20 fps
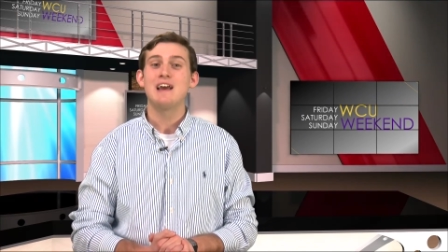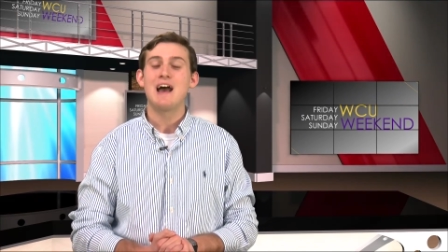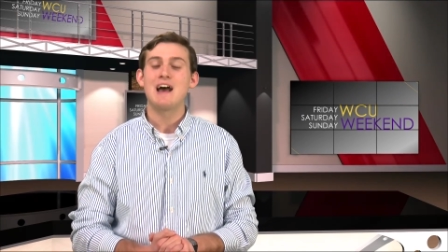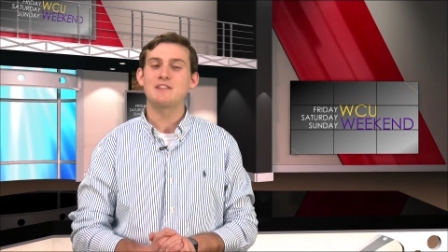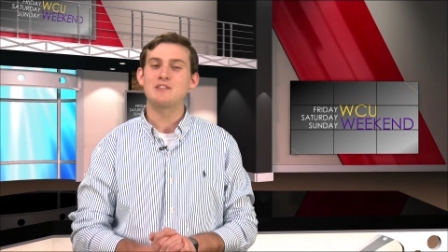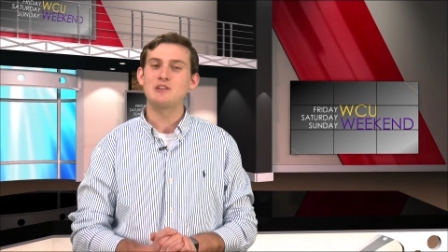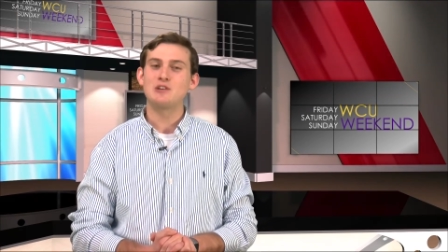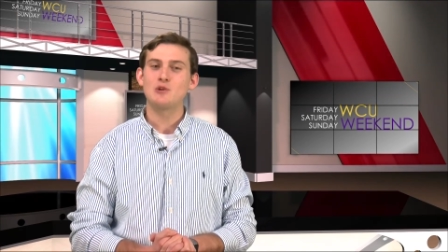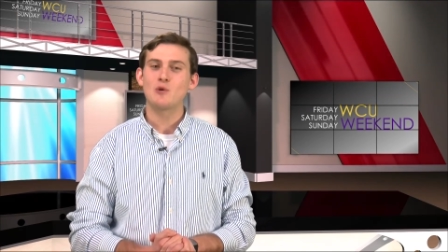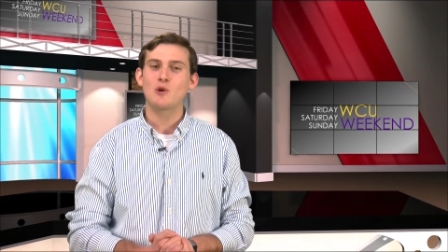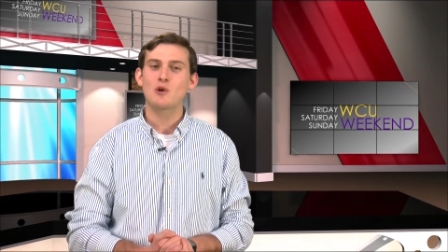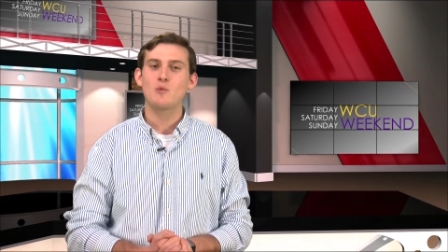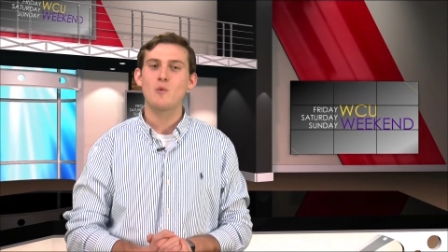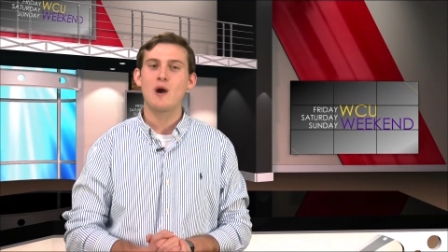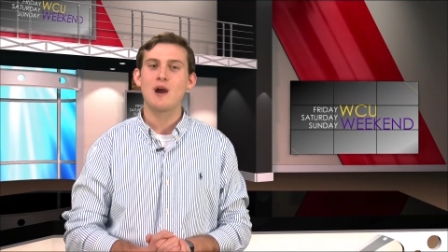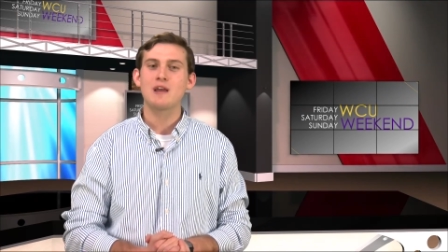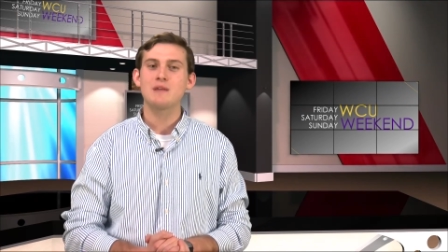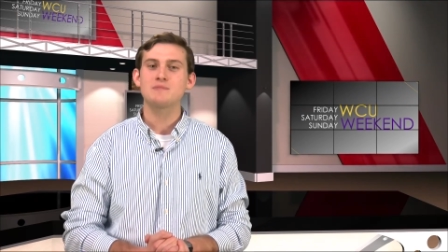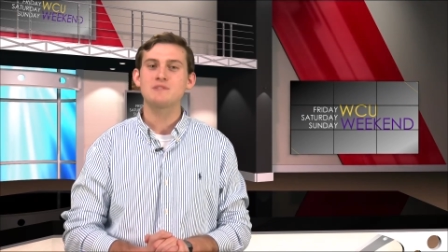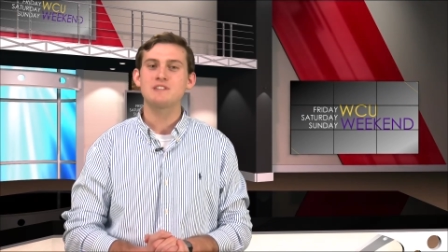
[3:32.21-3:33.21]
at the York
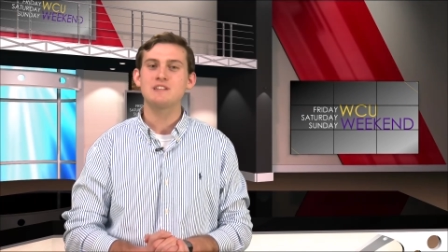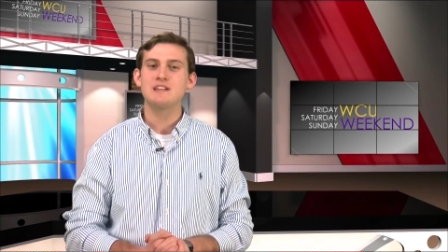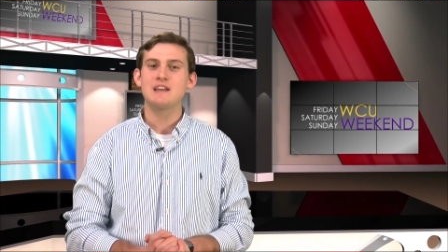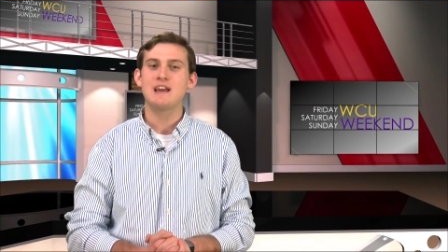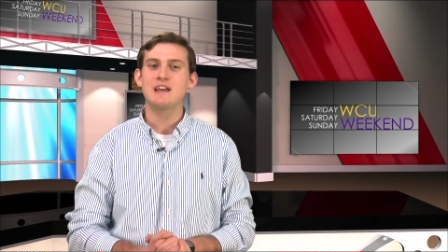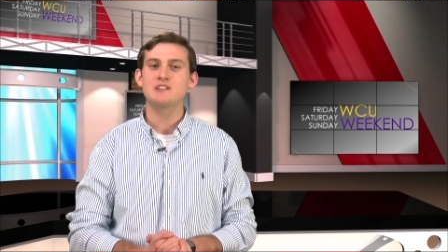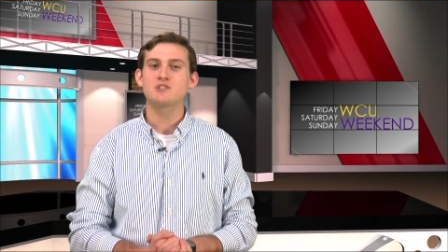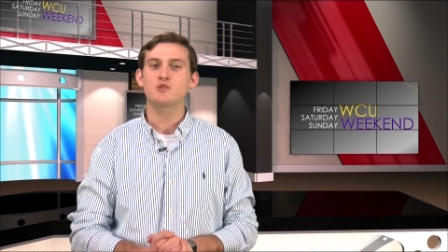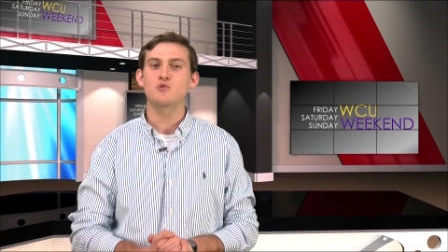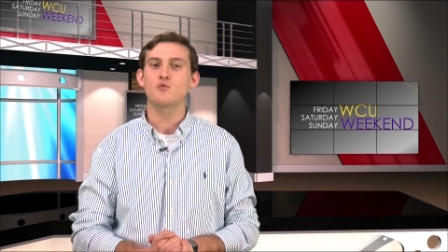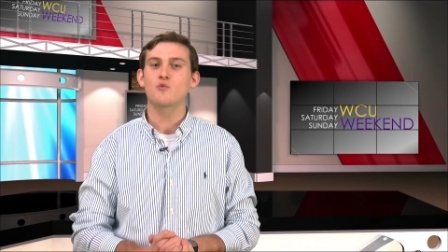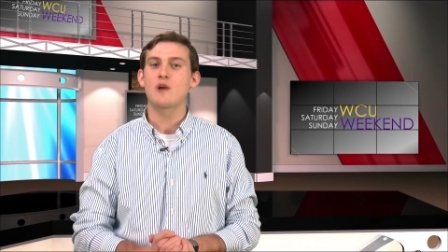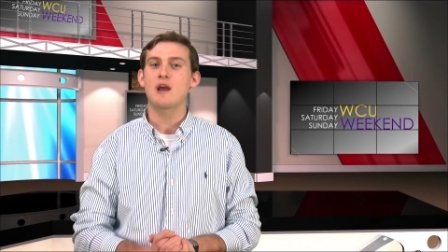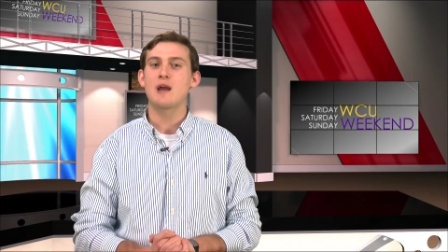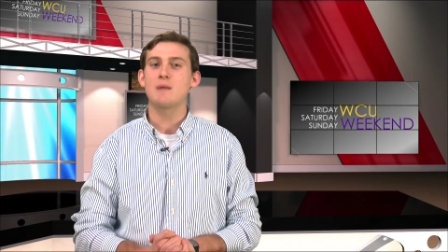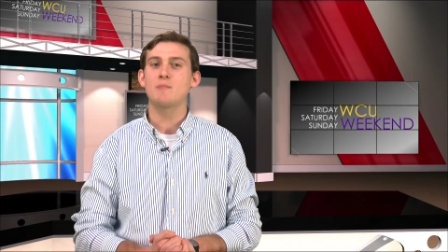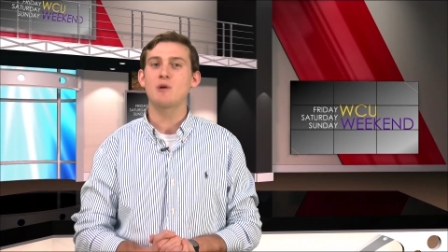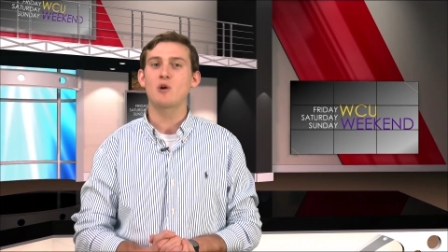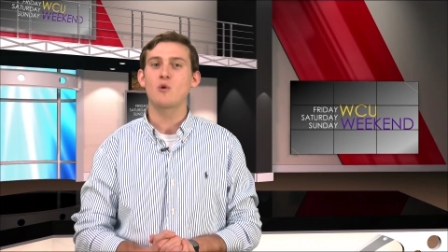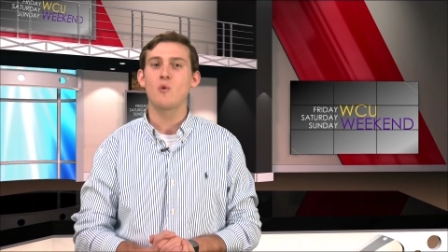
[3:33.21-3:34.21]
YMCA's
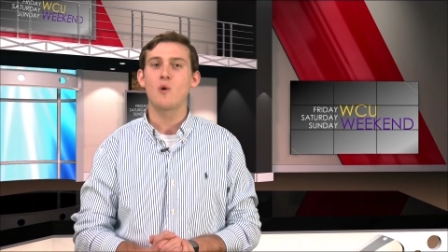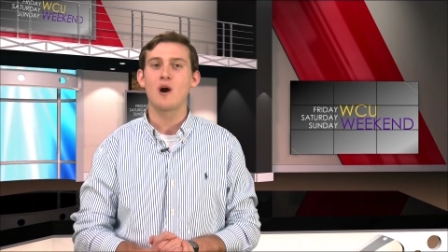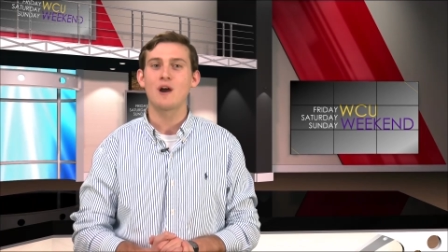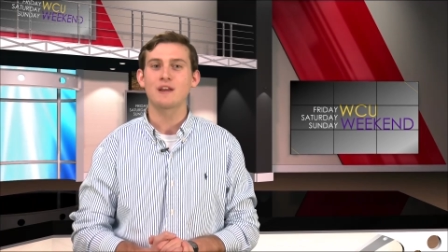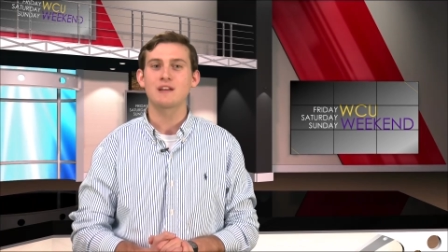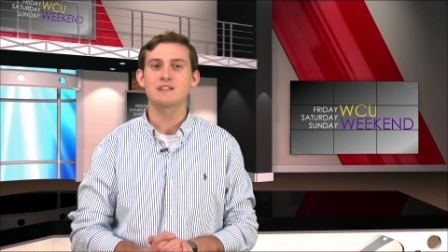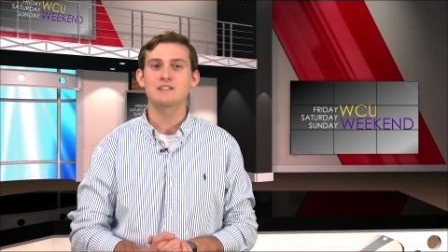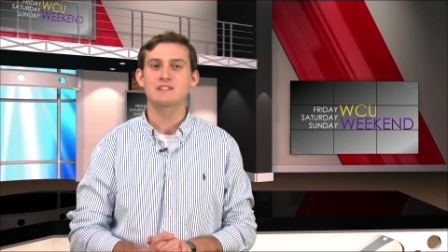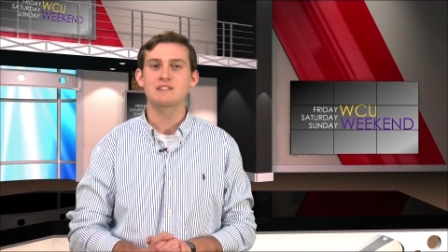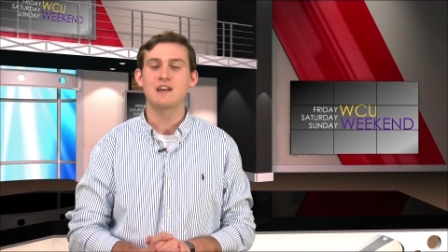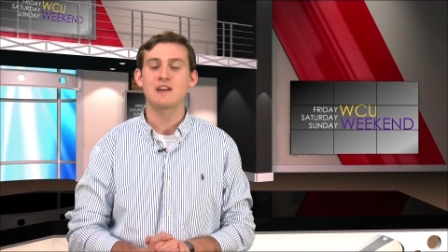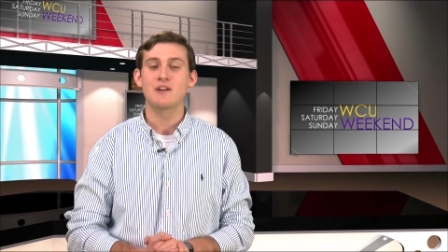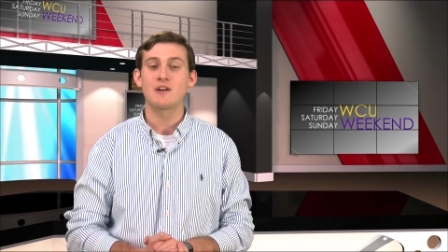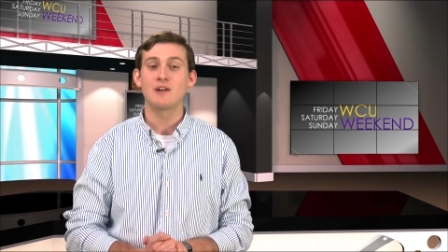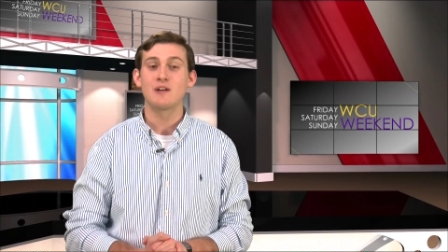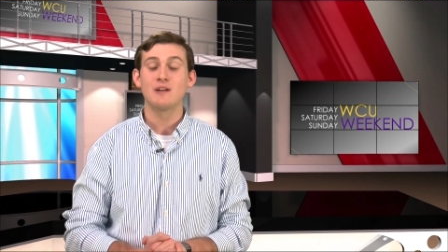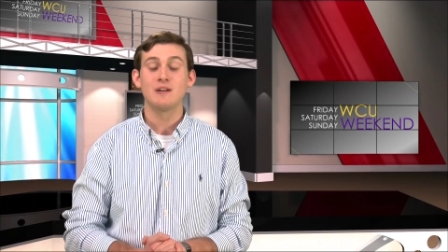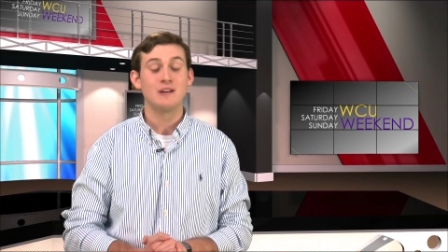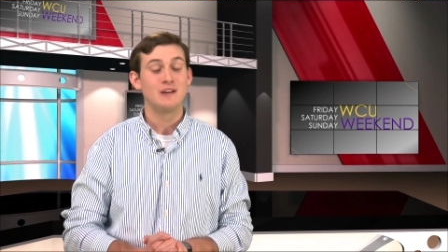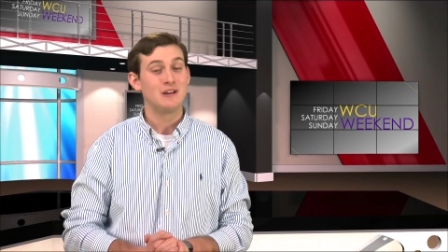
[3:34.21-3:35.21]
Graham Aquatic
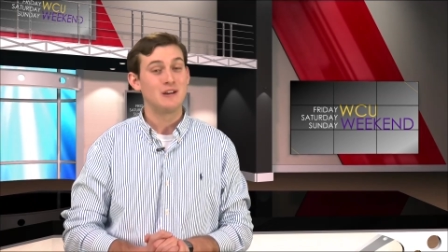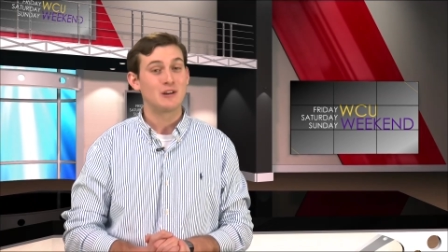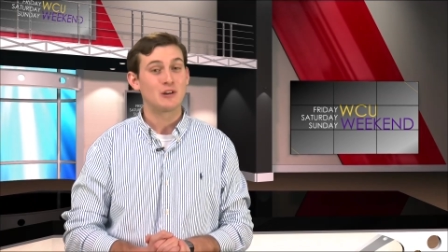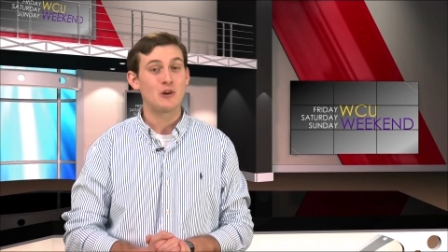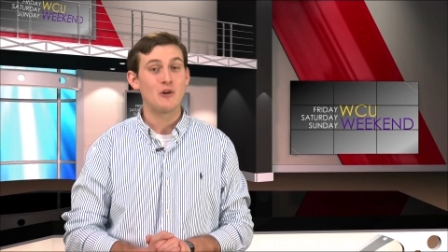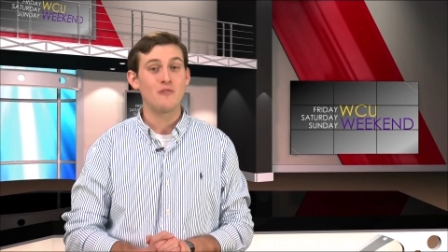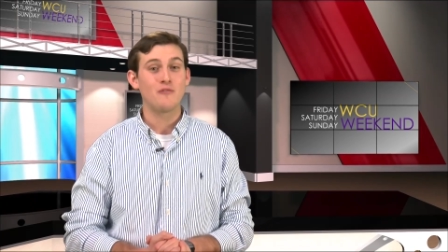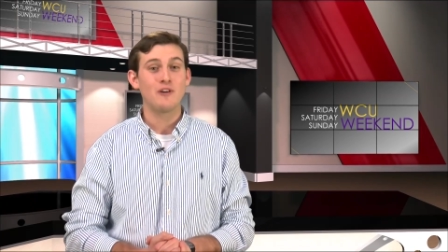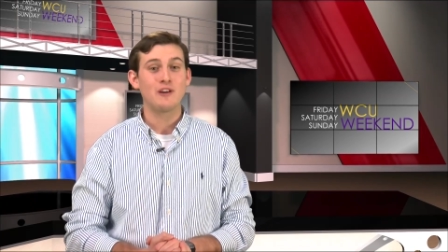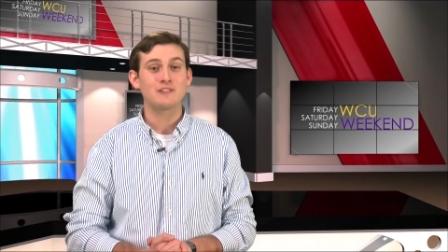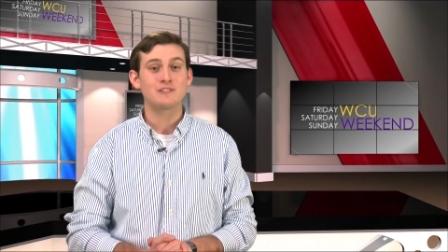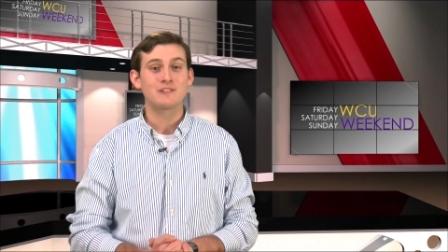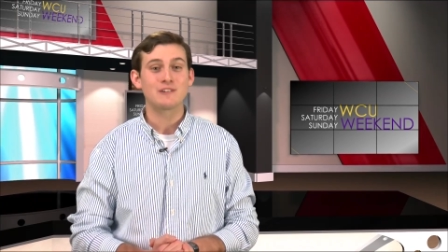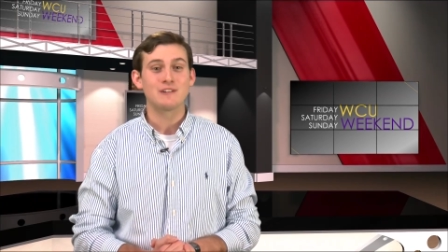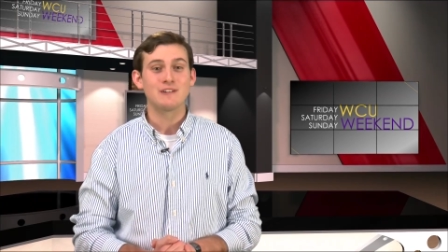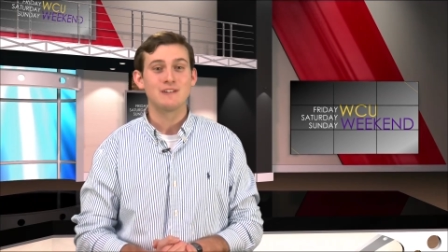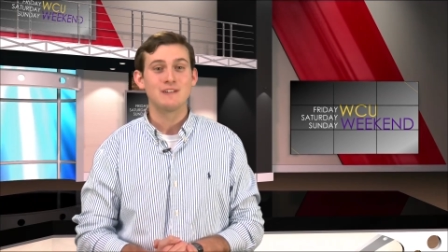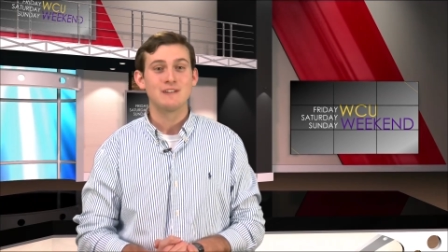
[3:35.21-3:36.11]
Center. Go Victor!